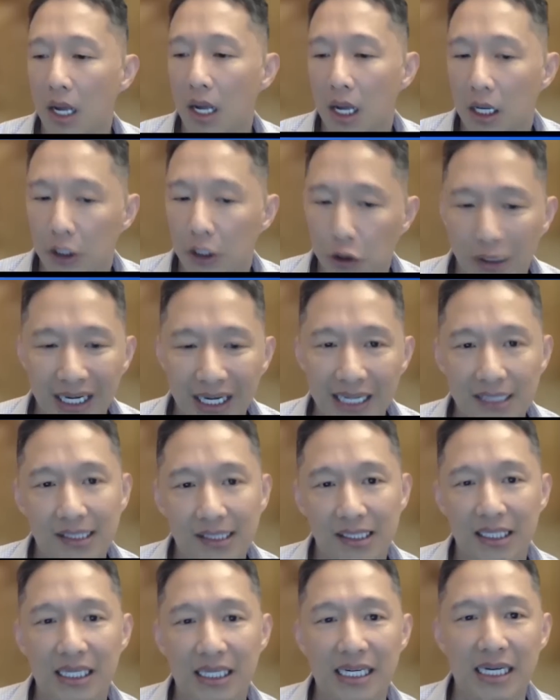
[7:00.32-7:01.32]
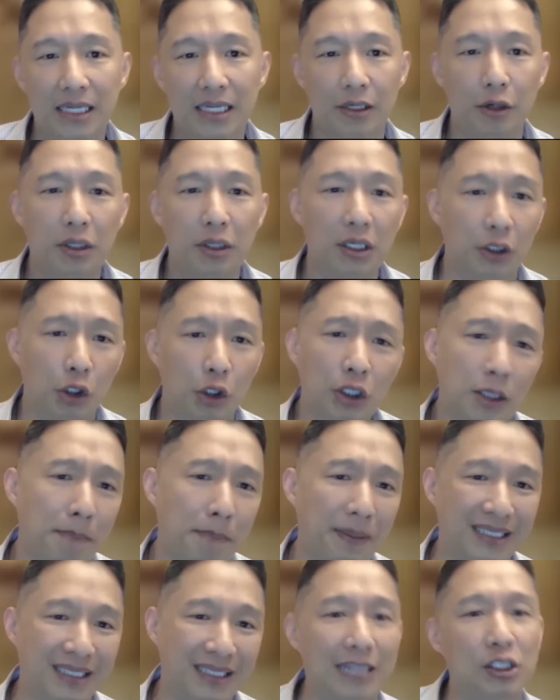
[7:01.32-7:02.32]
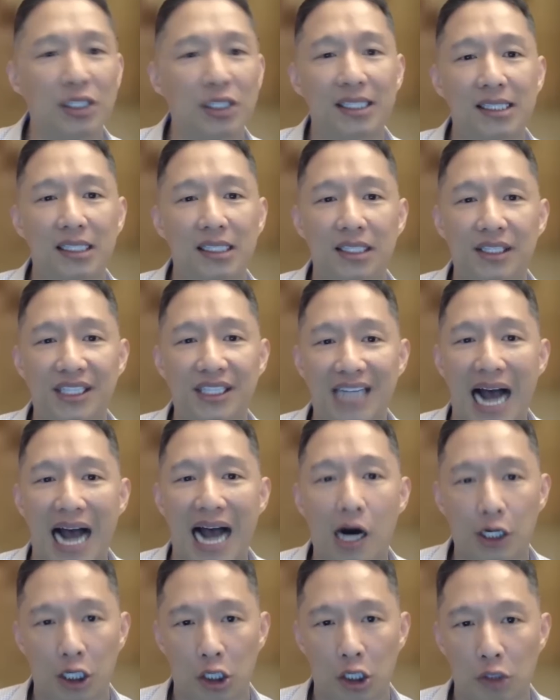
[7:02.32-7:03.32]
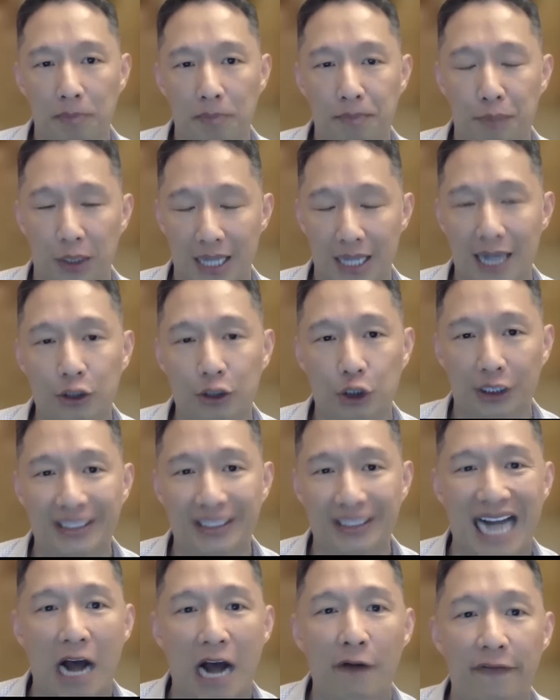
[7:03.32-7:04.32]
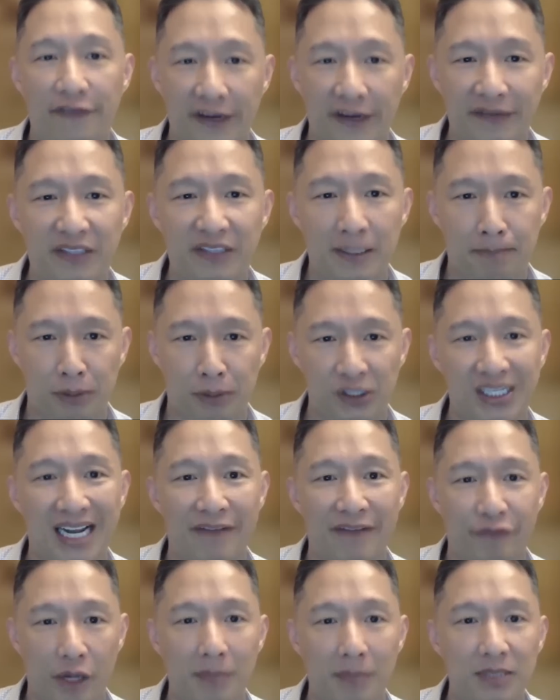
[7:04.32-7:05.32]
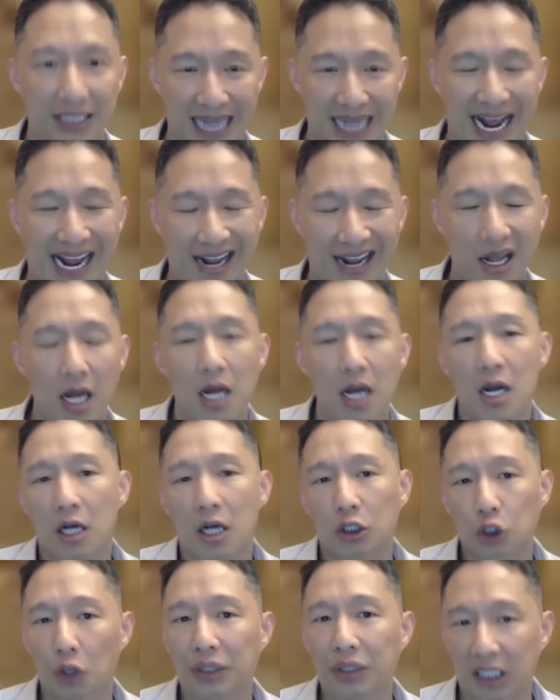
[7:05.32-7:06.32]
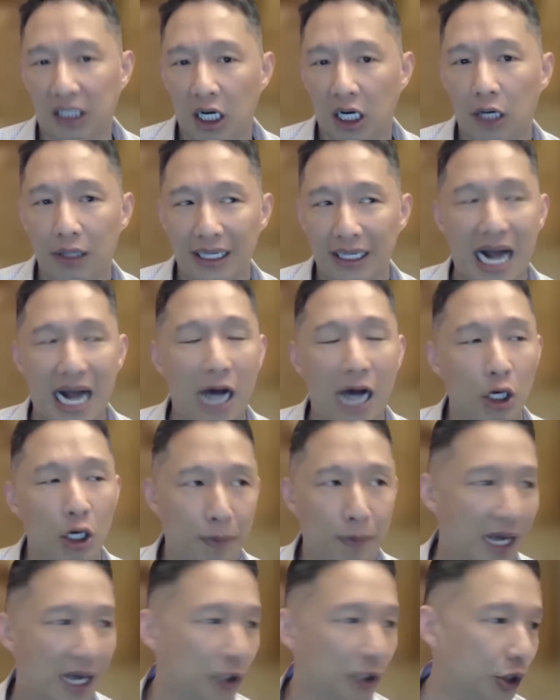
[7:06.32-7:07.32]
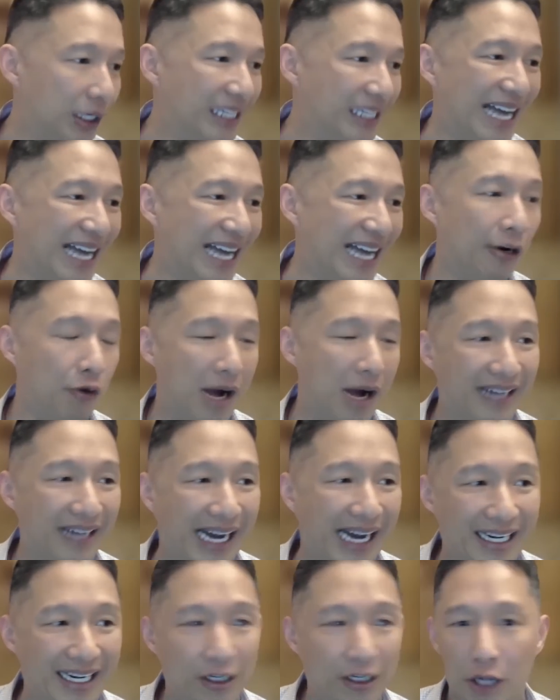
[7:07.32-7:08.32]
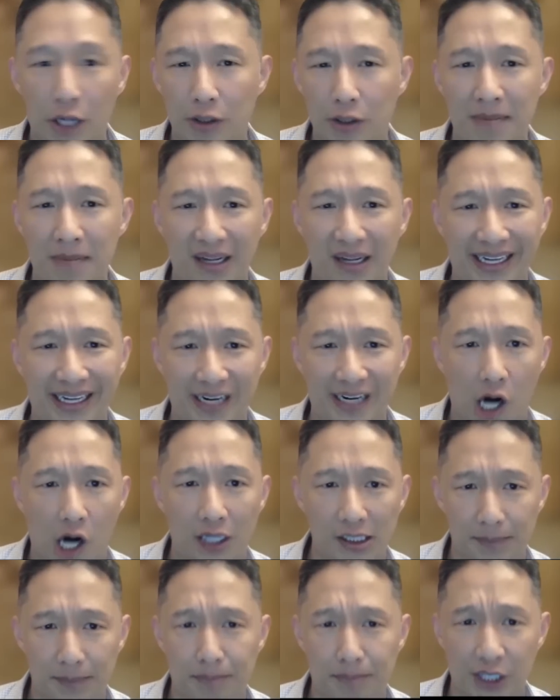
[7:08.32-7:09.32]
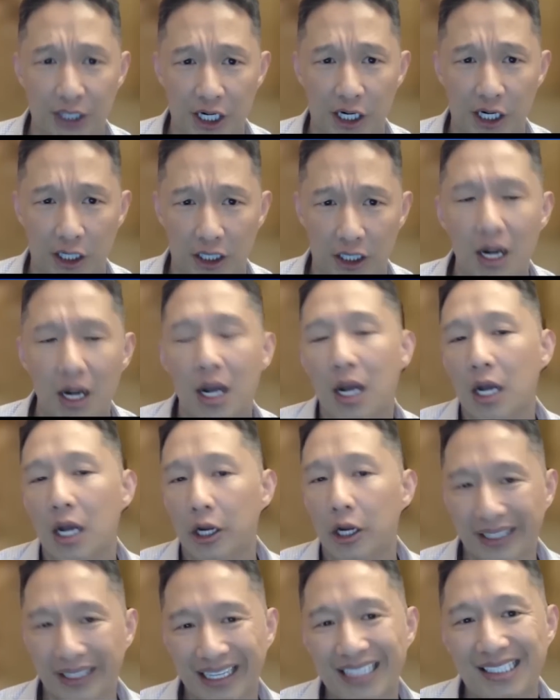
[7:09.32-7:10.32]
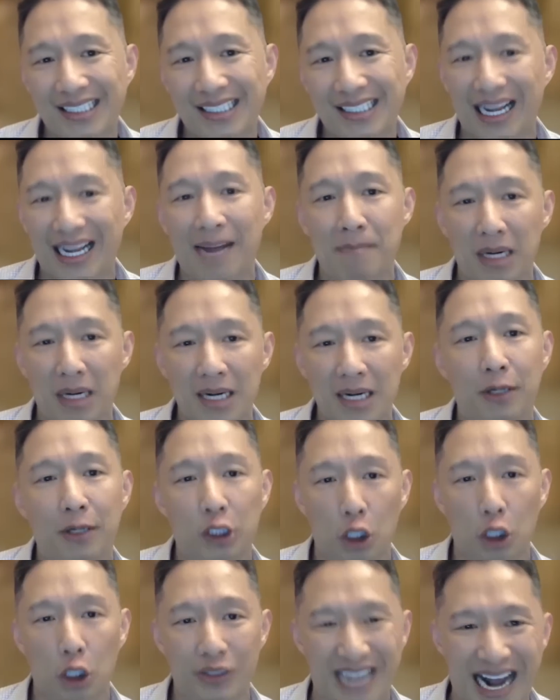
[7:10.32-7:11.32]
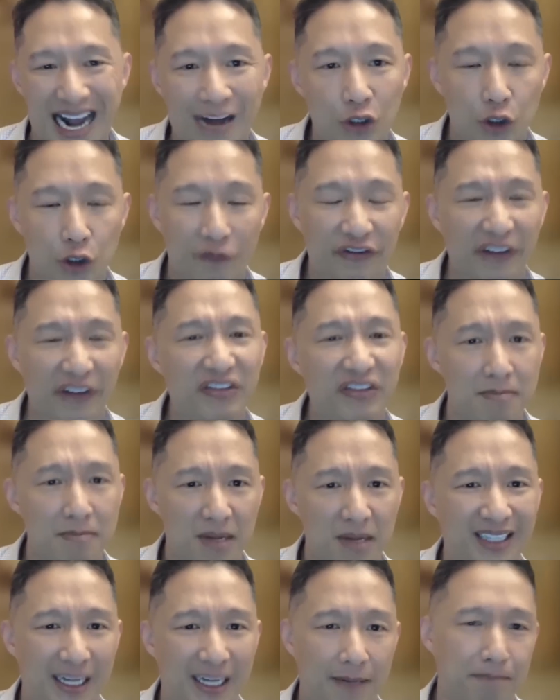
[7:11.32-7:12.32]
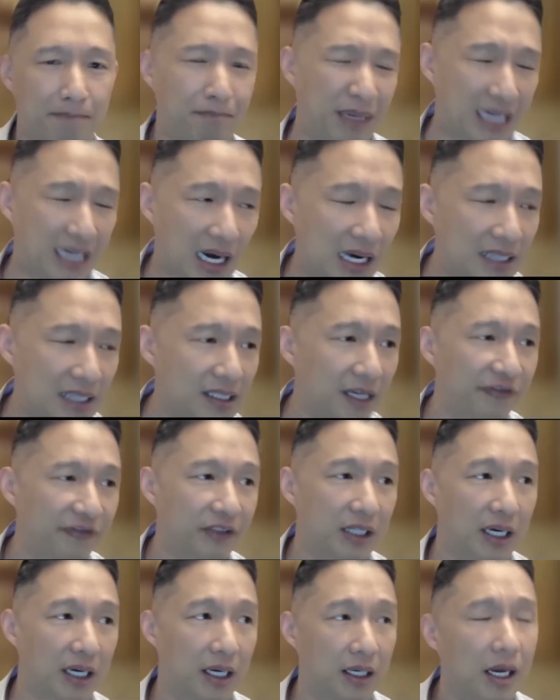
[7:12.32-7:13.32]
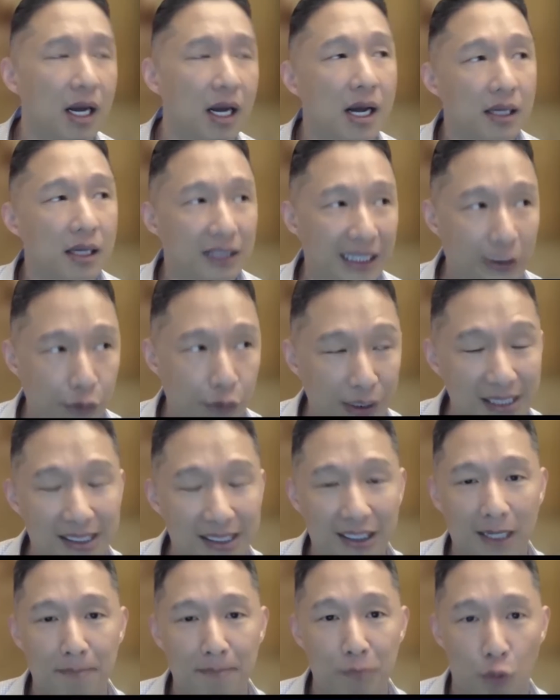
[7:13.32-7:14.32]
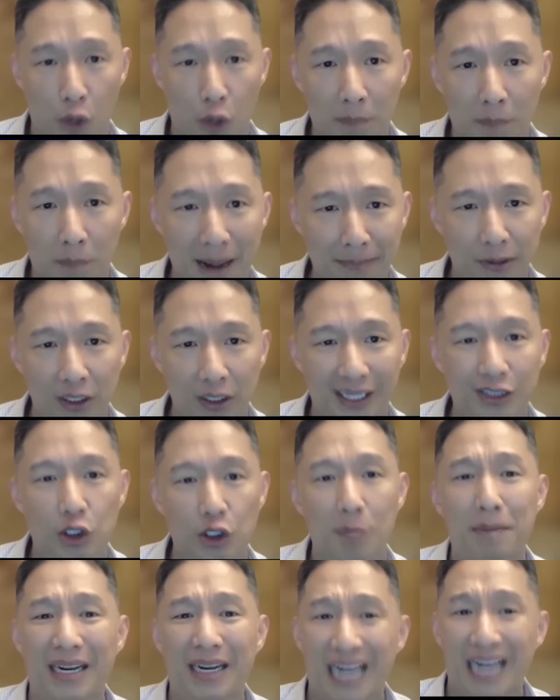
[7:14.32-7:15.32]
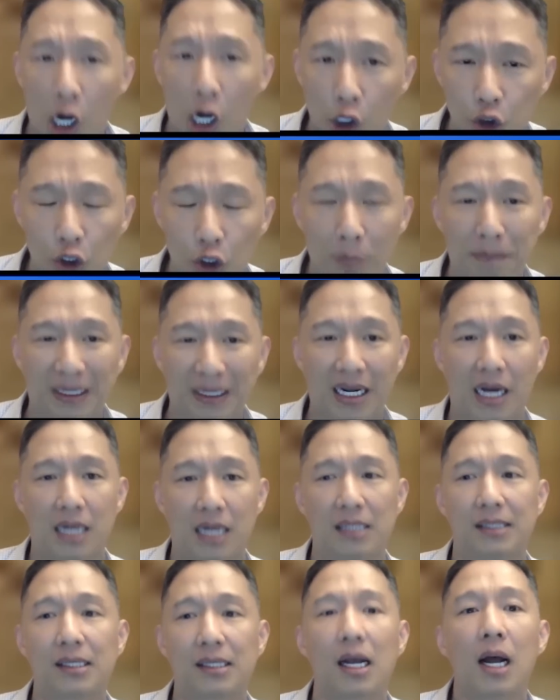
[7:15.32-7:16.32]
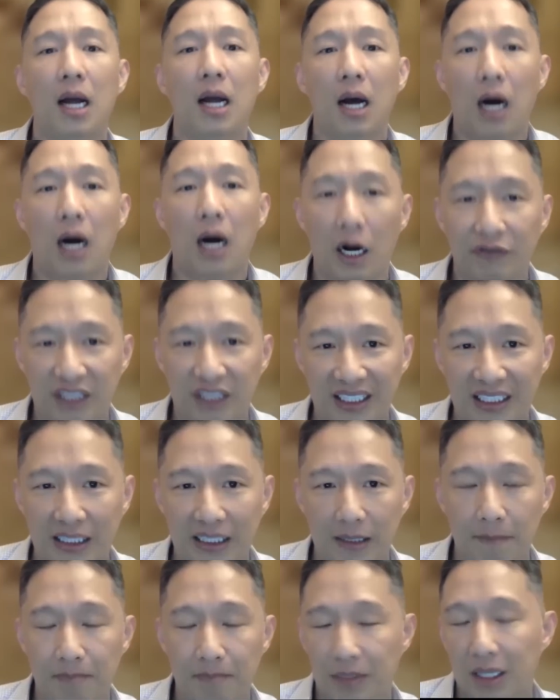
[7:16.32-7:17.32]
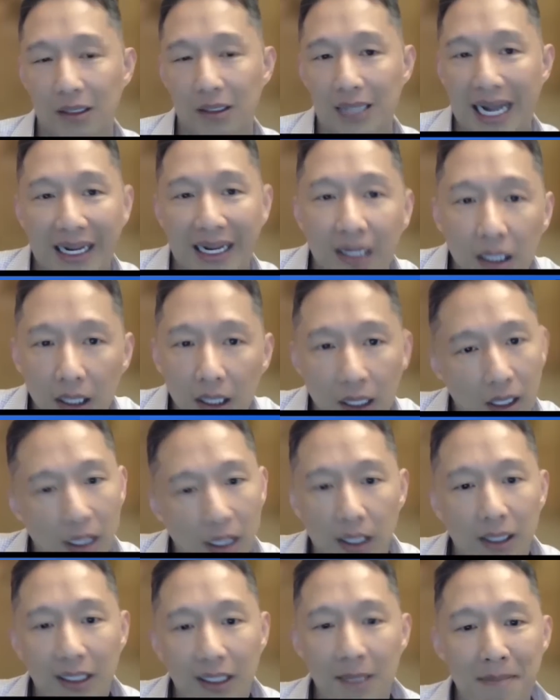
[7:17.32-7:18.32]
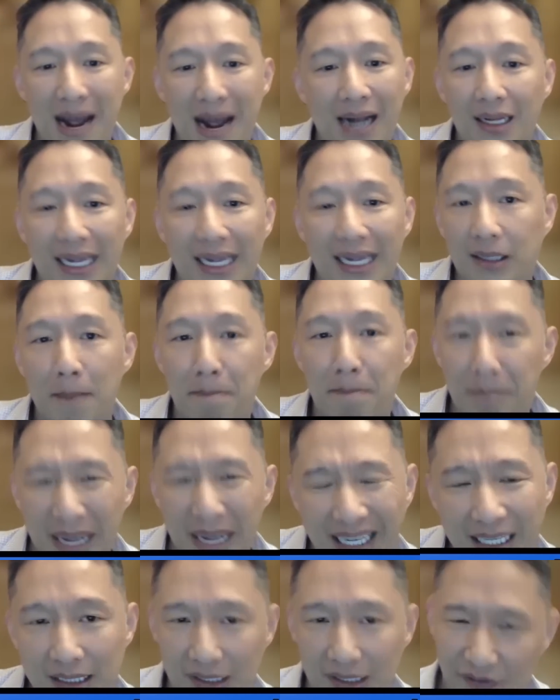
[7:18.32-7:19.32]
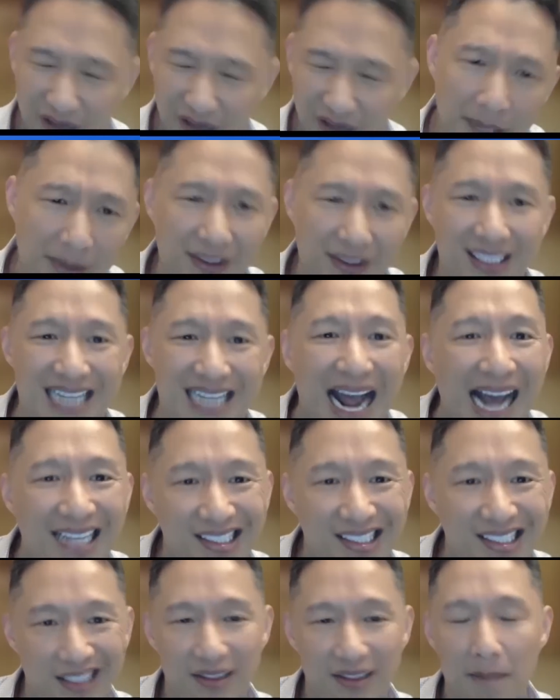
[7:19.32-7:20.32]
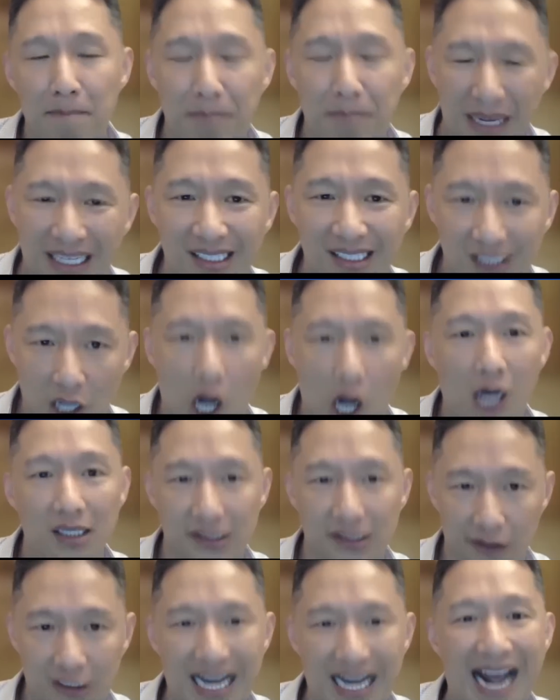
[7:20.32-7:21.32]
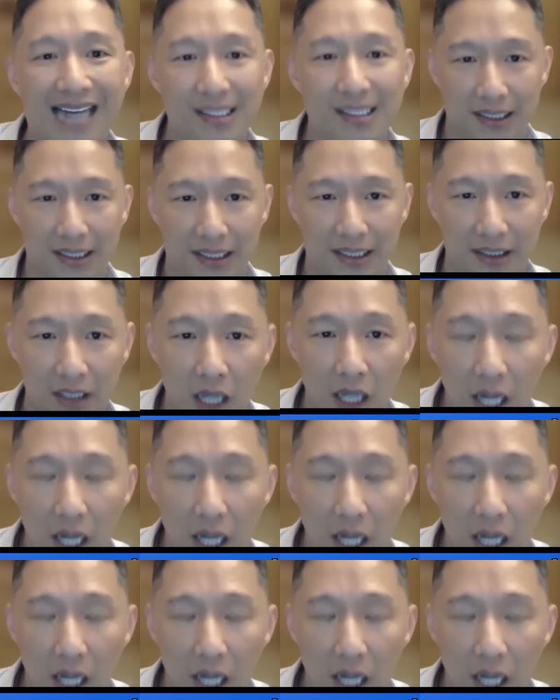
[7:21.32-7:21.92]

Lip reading: you're going to see, you could potentially see the auto production down 50% from today. So the current auto production is at around 800 million cars per year. You're going to see that number go down to 50 million because of the decreasing in world population, but also because of the the biggest, if you think about the taxi, the biggest cost of a taxi,